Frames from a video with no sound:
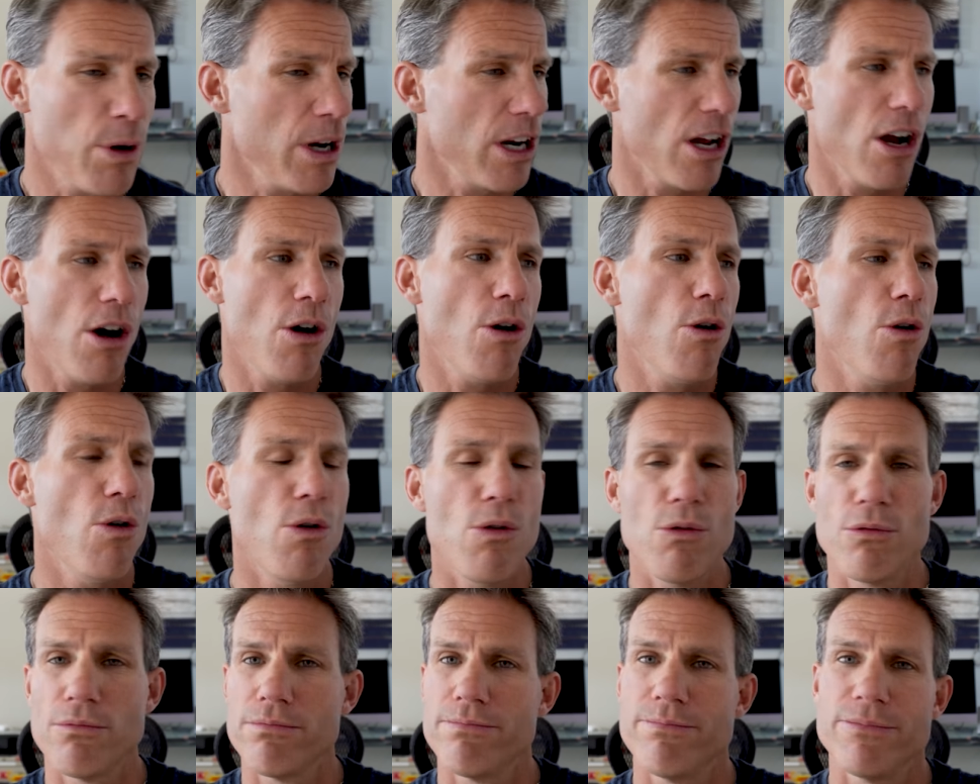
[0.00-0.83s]
wanna
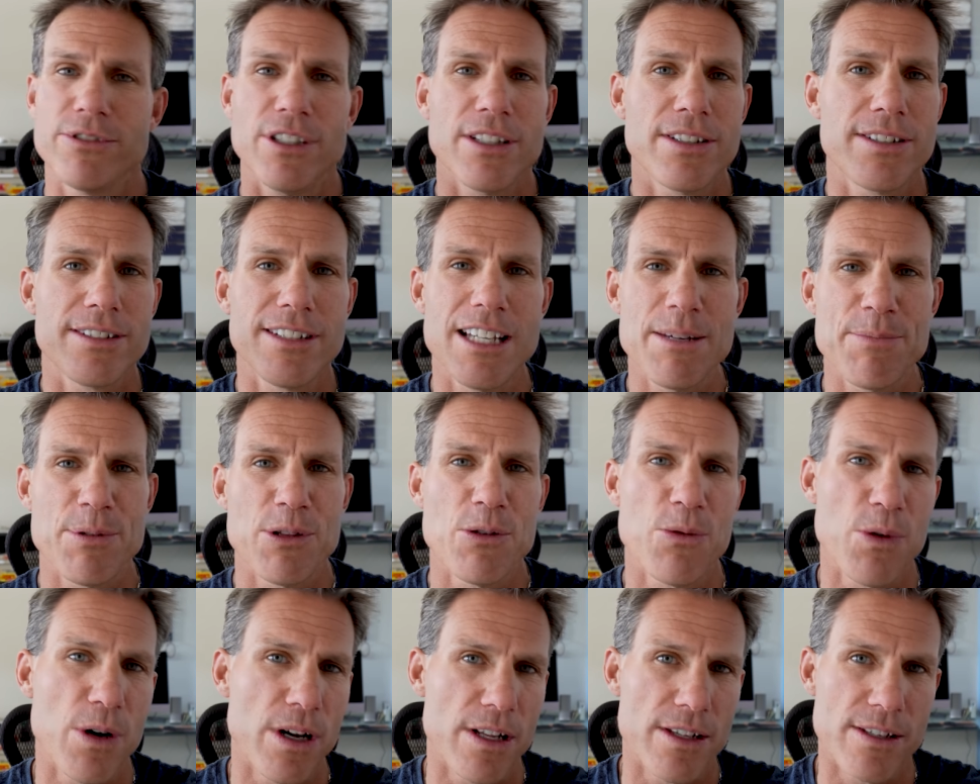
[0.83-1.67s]
go just sleep in
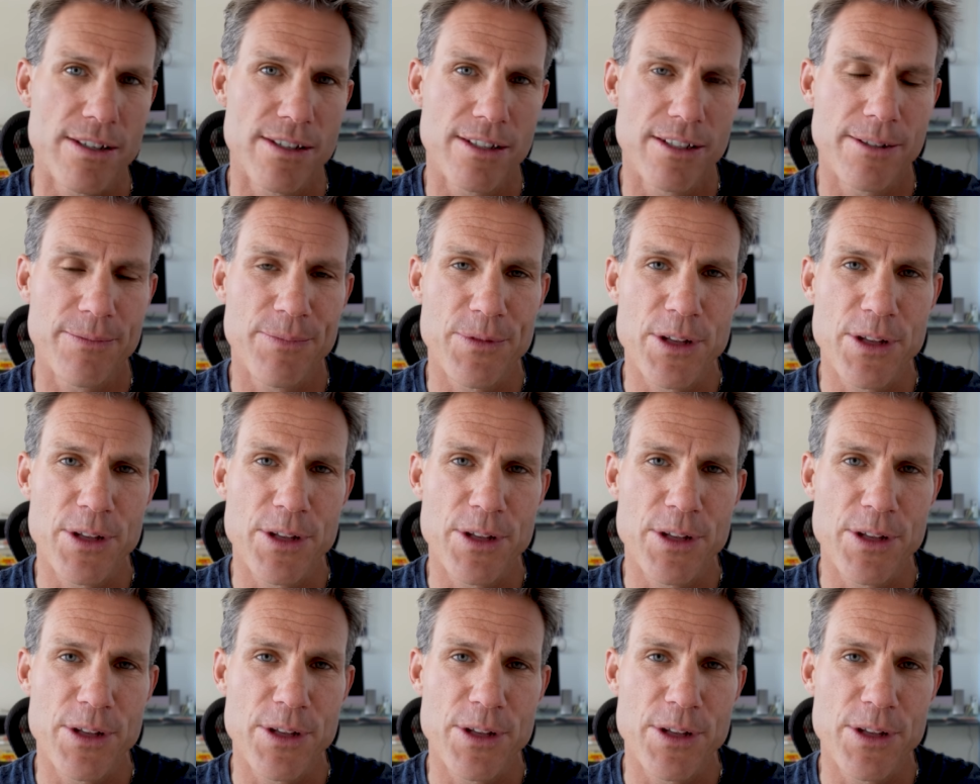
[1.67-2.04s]
the woods.